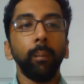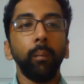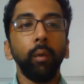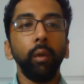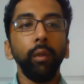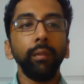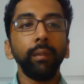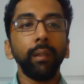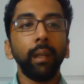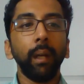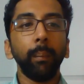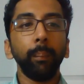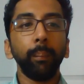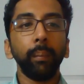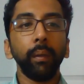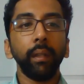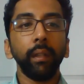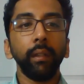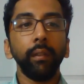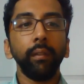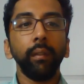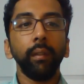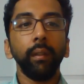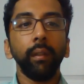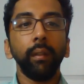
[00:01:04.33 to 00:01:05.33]
Most
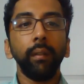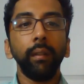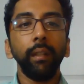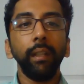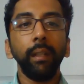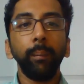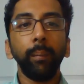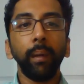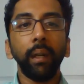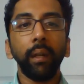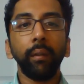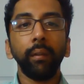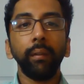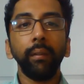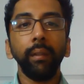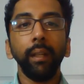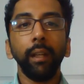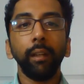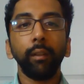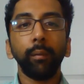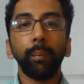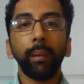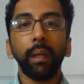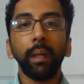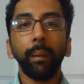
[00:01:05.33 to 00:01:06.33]
companies treat privacy
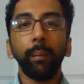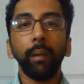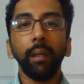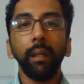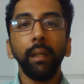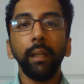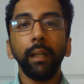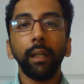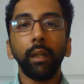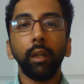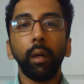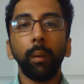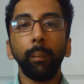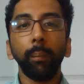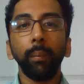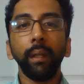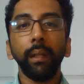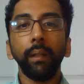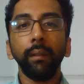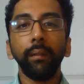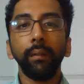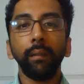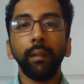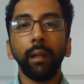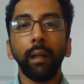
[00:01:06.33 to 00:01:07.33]
as primarily a
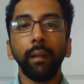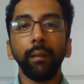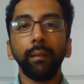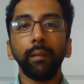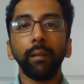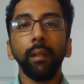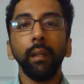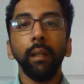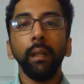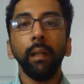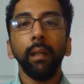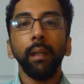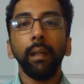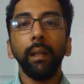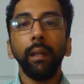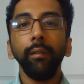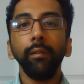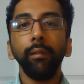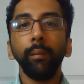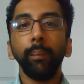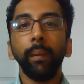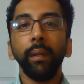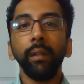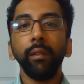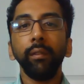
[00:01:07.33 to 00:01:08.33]
compliance task
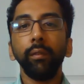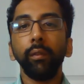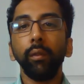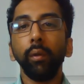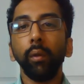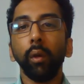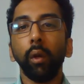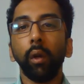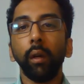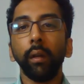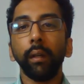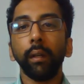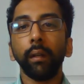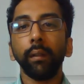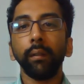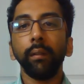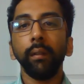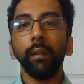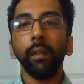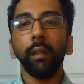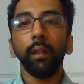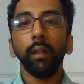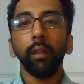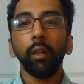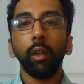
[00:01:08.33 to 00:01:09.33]
left best to lawyers,
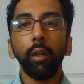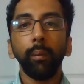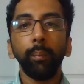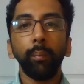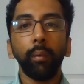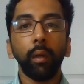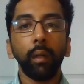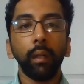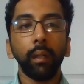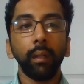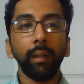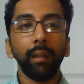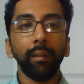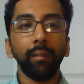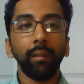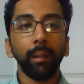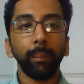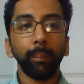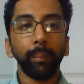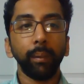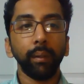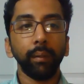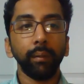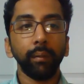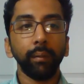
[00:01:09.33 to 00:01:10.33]
not product
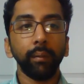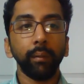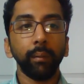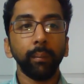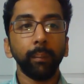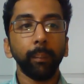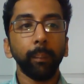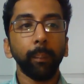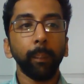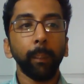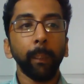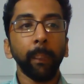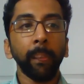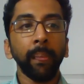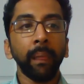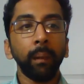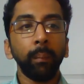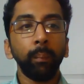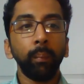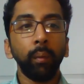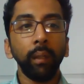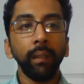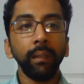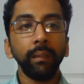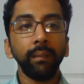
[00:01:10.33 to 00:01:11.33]
developers.
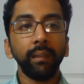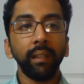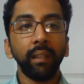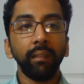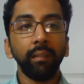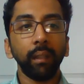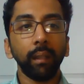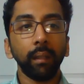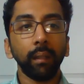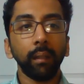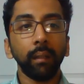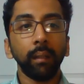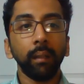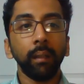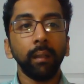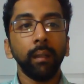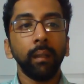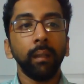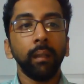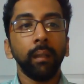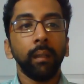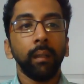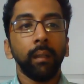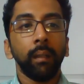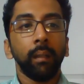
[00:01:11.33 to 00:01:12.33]
Point 7.
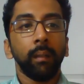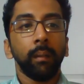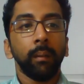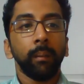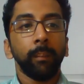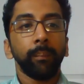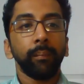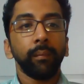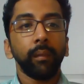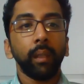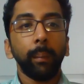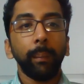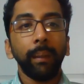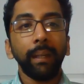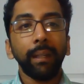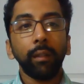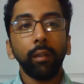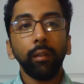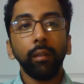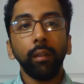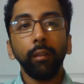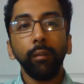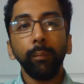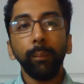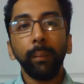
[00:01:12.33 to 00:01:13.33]
The
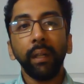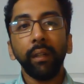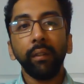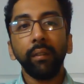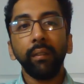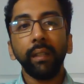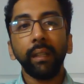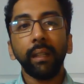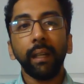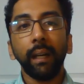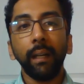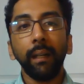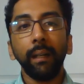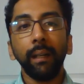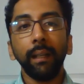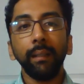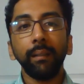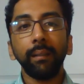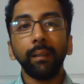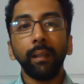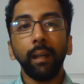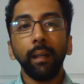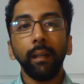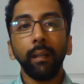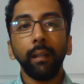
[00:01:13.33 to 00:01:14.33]
Microsoft Privacy
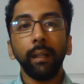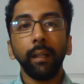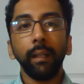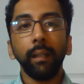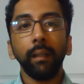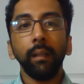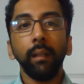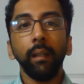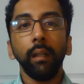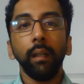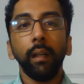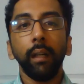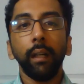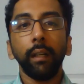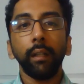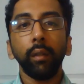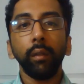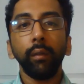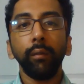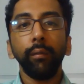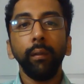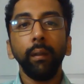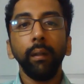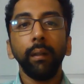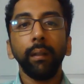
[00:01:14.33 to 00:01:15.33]
Guidelines contain a
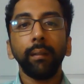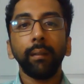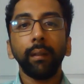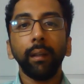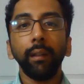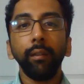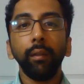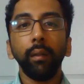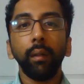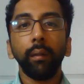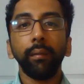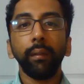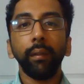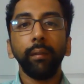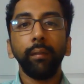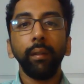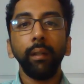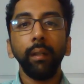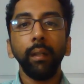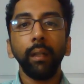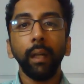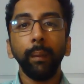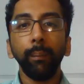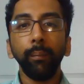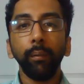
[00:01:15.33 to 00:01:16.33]
useful discussion of
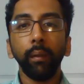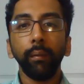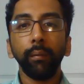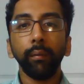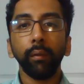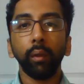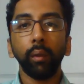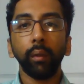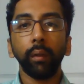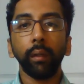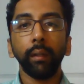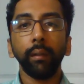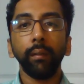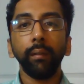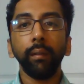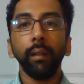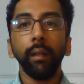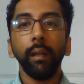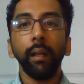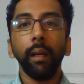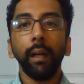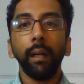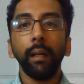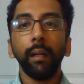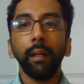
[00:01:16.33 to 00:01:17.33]
different types of notice
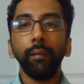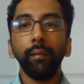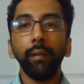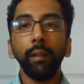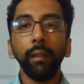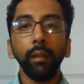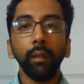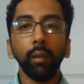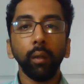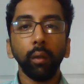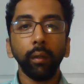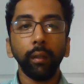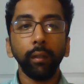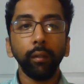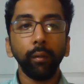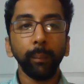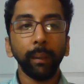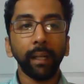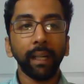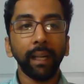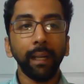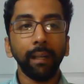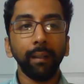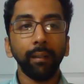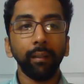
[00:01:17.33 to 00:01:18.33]
and different notice
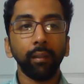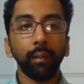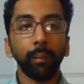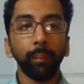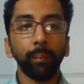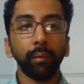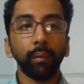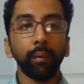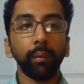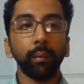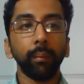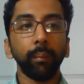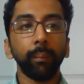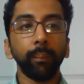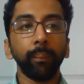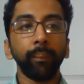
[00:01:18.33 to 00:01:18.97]
mechanisms.